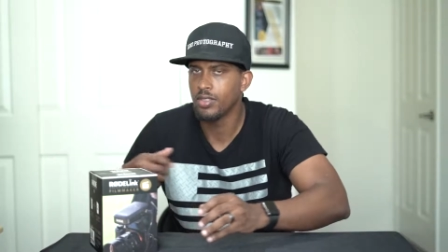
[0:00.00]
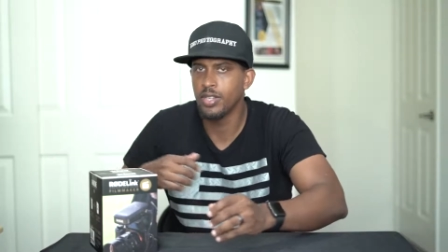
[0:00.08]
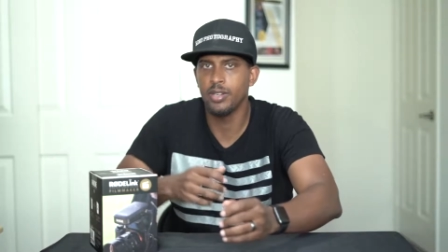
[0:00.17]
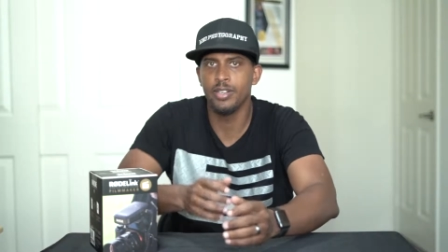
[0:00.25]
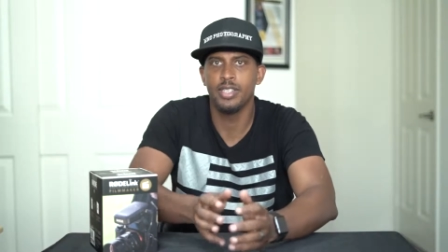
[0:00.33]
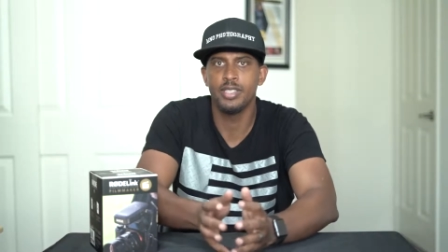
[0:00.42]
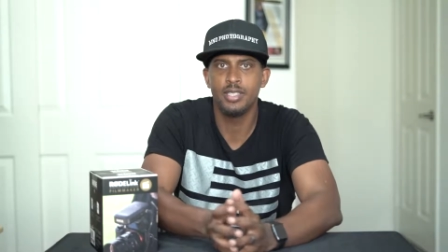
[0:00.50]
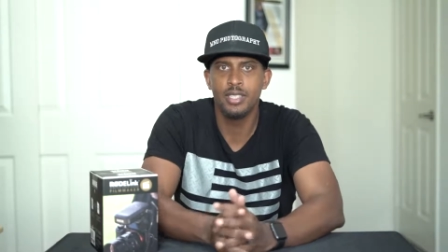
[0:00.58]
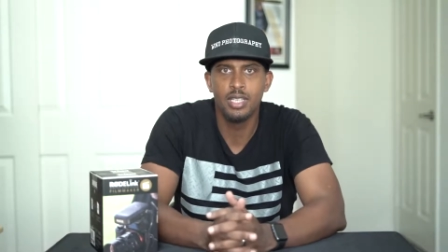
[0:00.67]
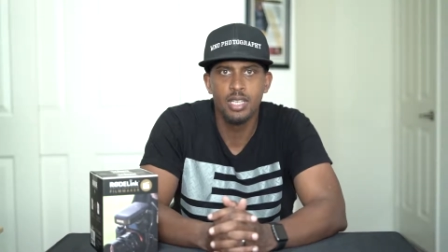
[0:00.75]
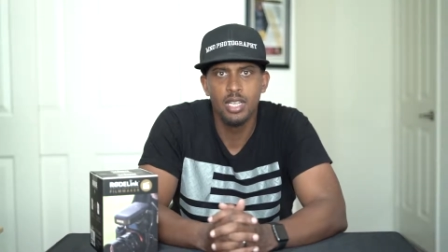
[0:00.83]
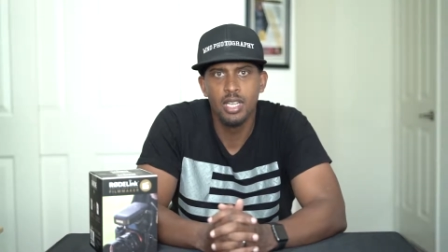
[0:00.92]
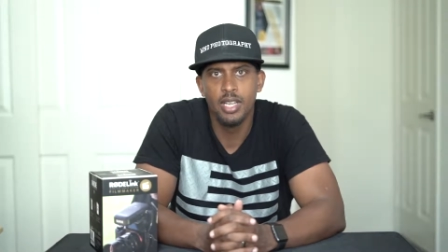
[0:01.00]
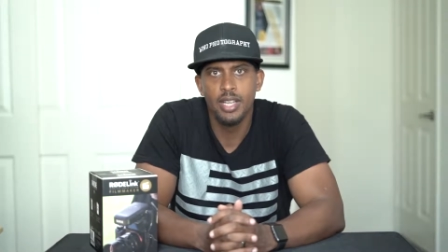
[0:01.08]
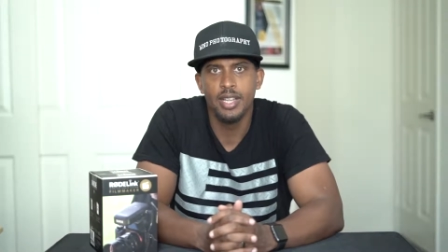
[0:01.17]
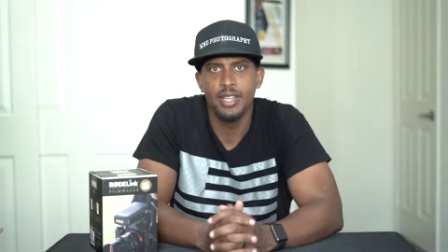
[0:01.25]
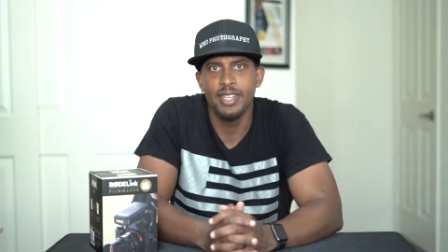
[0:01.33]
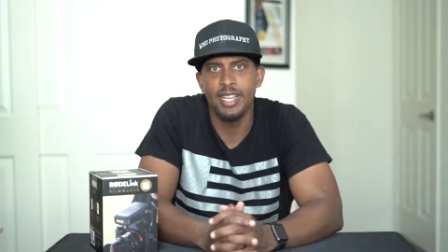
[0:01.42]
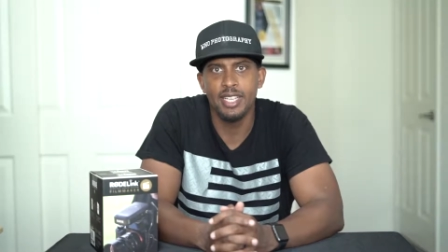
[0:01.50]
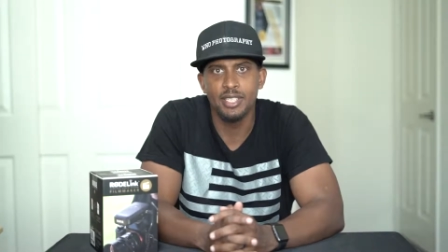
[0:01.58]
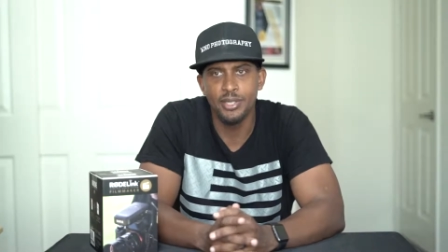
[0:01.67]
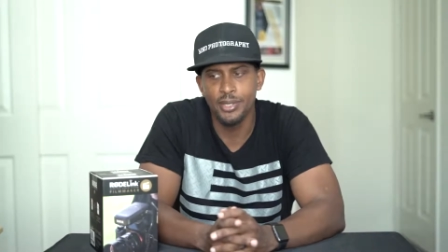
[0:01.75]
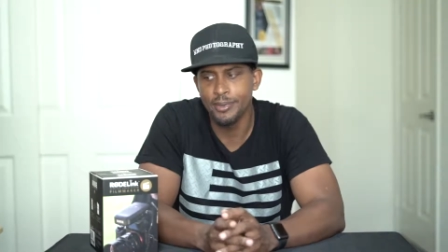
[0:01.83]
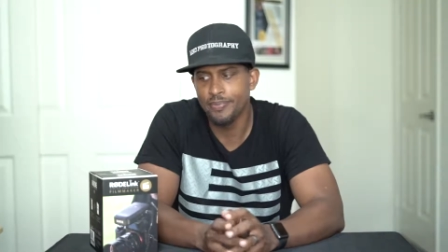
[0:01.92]
There it is. Yeah,
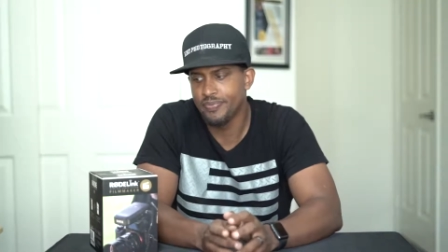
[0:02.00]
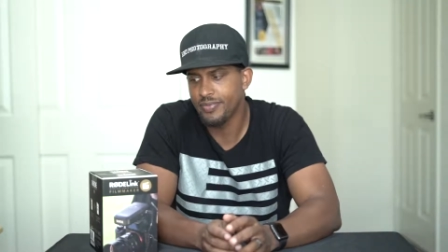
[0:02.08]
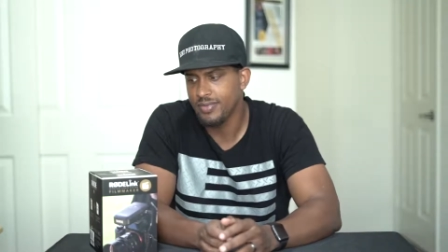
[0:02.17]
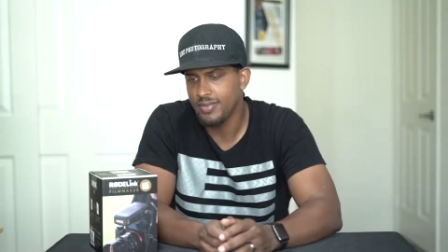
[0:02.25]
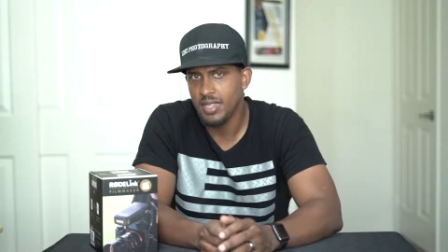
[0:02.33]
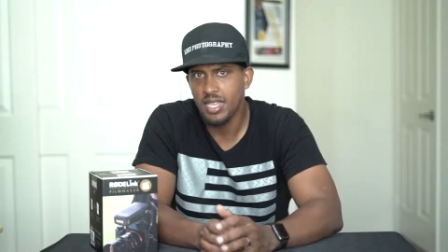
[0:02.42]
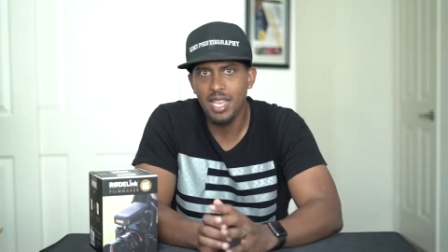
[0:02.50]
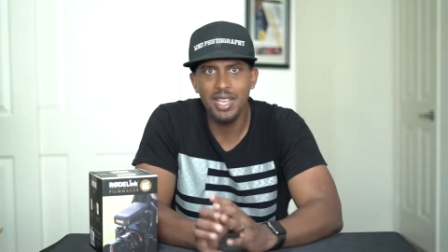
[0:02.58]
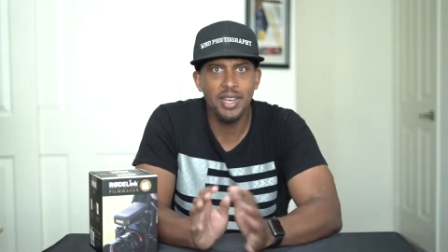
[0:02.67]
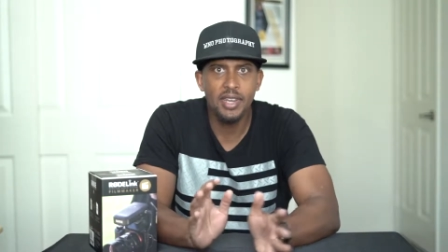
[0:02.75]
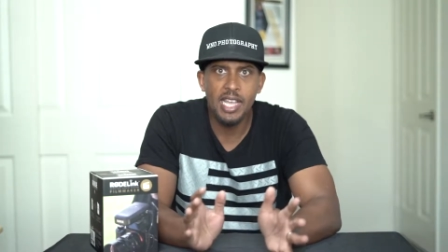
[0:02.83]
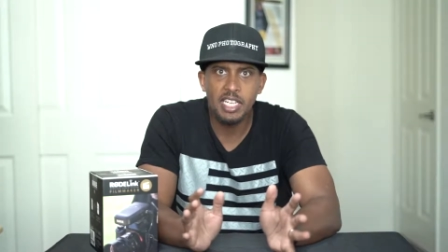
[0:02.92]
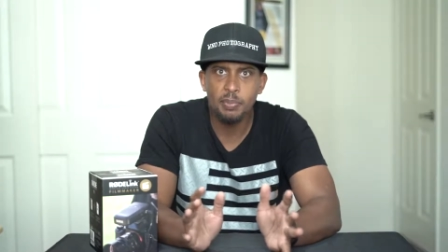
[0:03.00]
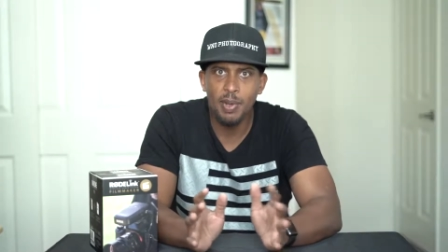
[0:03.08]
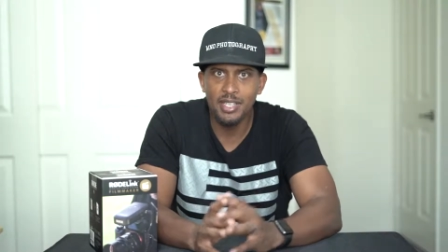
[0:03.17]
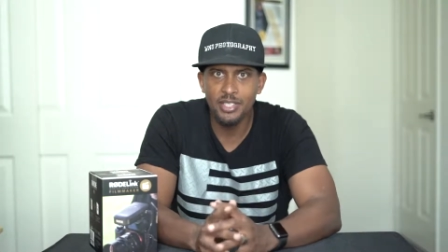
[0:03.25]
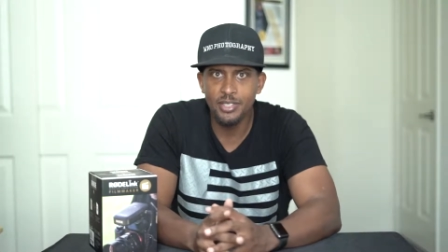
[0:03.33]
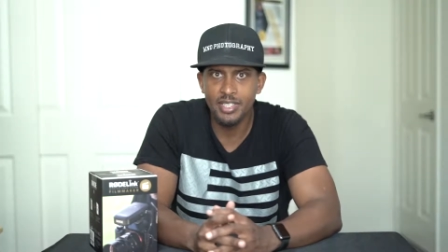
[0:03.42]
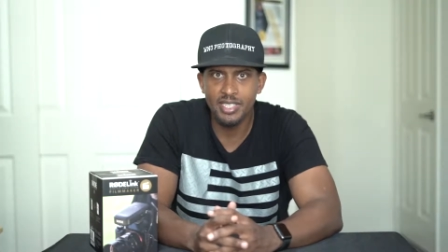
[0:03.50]
so not sponsored.